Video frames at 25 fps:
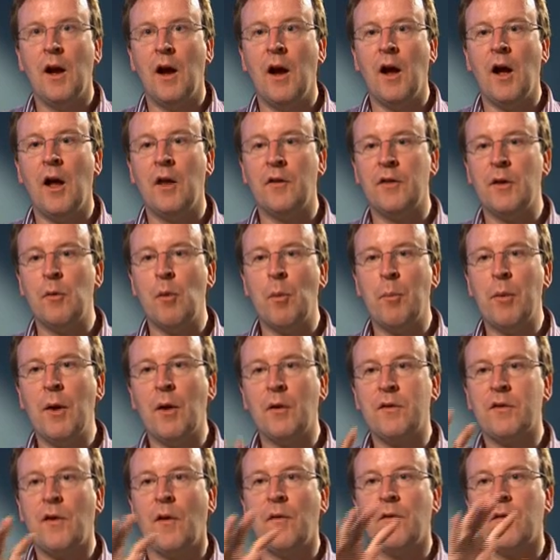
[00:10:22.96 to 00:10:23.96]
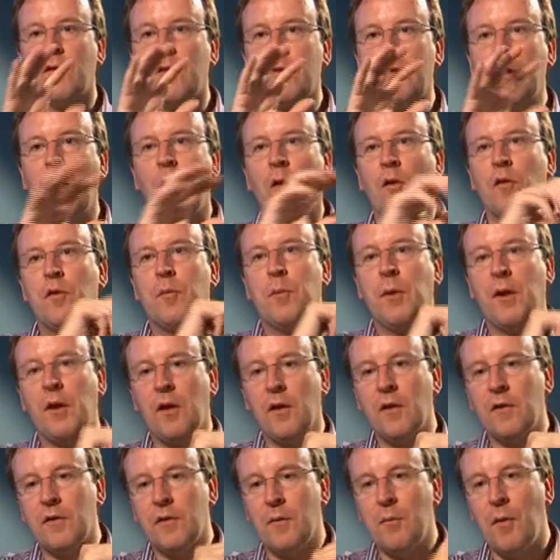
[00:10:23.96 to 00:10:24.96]
They were built on stilts
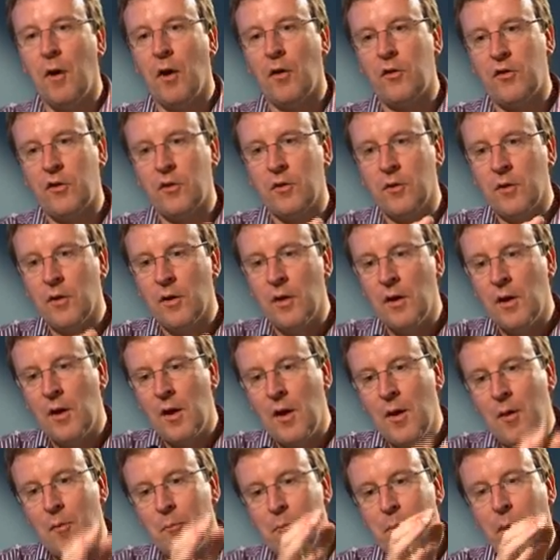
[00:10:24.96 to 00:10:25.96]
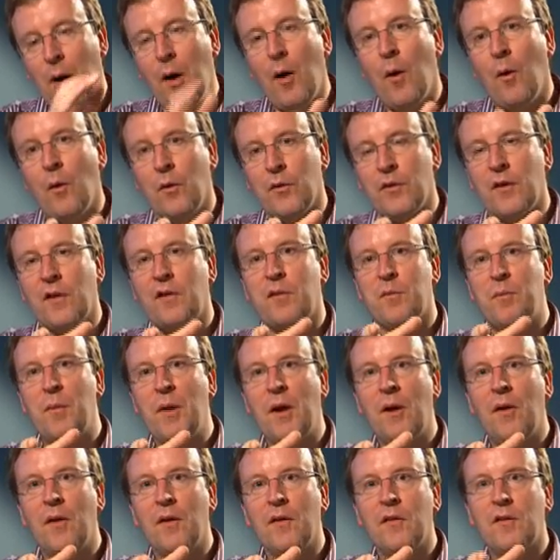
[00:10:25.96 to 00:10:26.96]
because the Martian poles
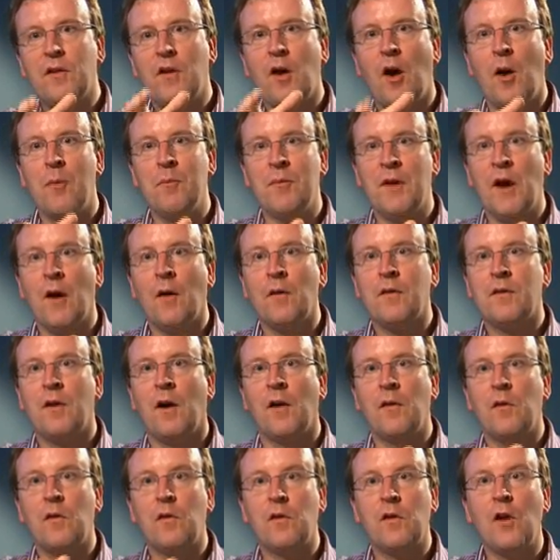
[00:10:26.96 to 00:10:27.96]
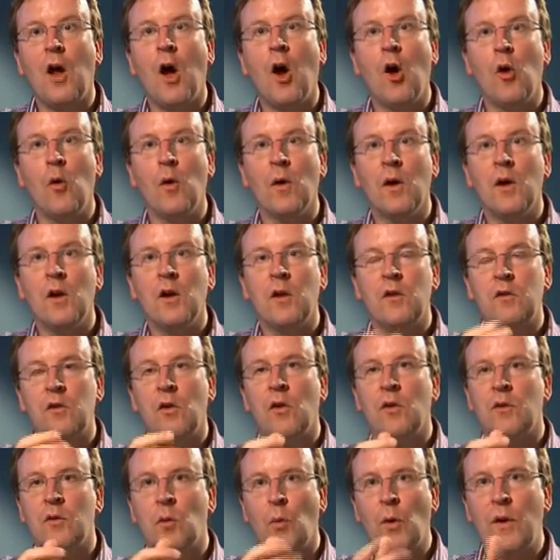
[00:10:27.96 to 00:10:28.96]
experience carbon dioxide snow
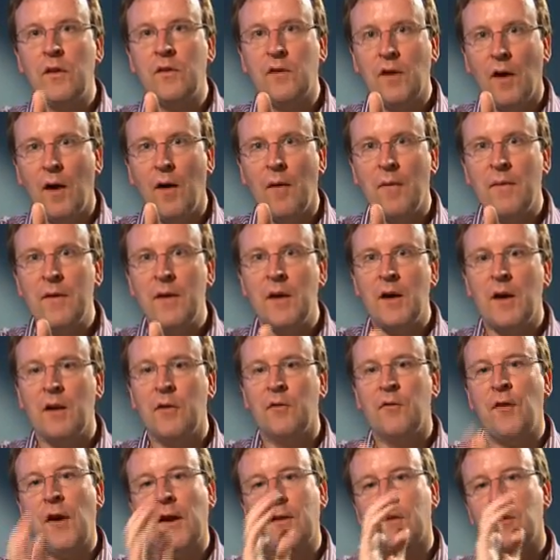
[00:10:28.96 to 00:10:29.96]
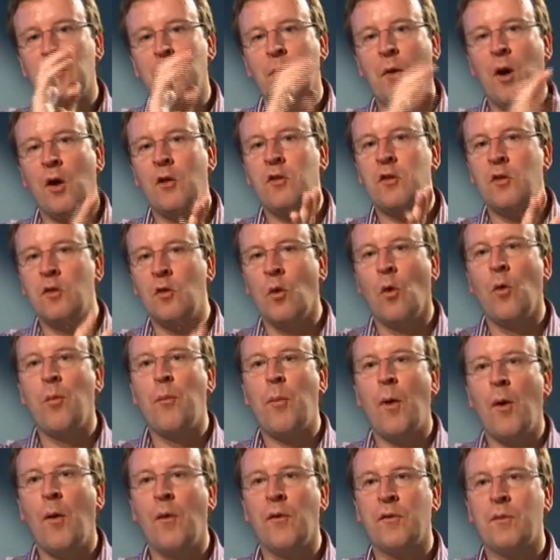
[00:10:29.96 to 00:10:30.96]
during the winter. In fact, at the Martian
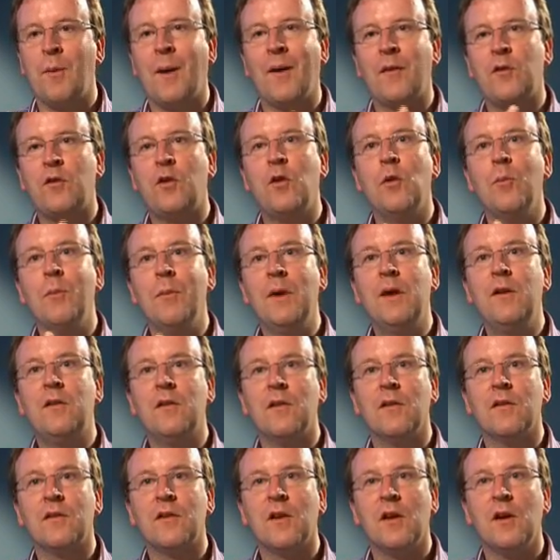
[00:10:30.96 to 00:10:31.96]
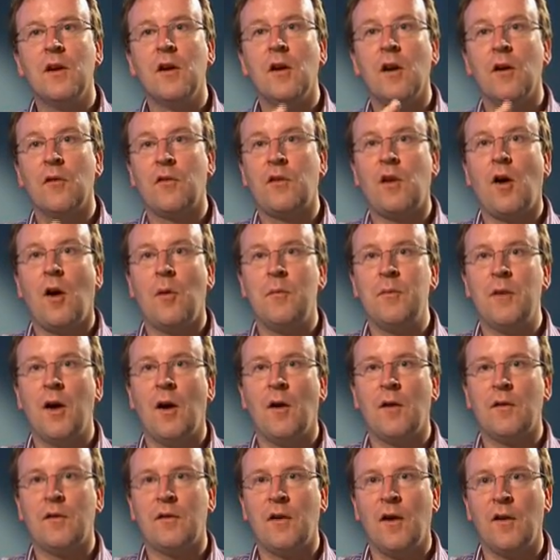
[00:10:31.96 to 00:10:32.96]
North Pole, there's about 2 meters of carbon
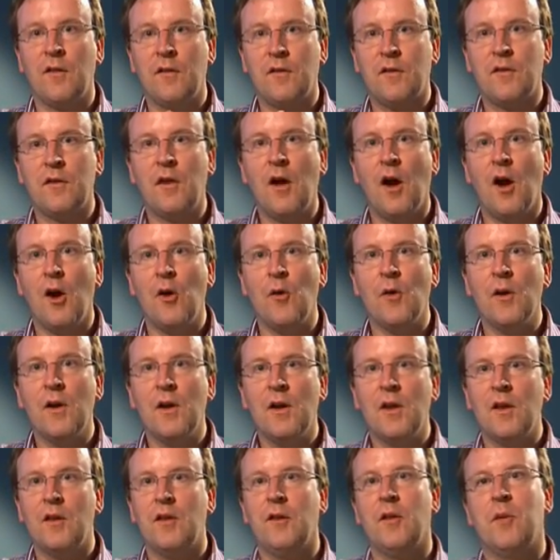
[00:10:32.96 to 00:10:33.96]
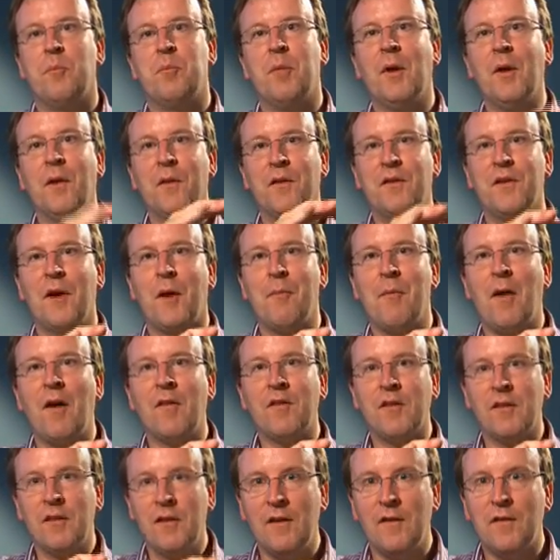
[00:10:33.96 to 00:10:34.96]
dioxide snow that builds up
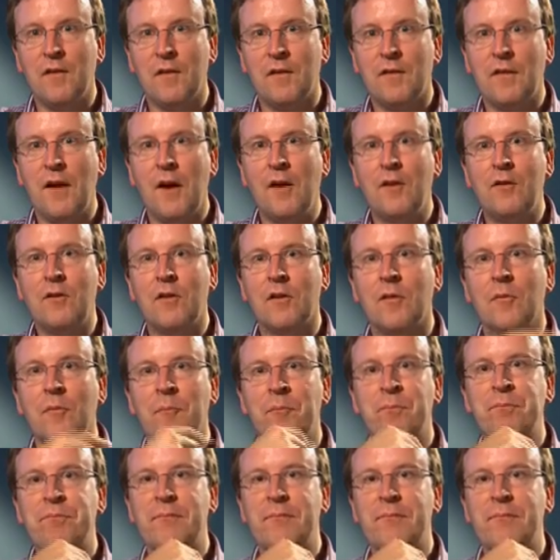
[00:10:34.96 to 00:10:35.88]
underneath the station.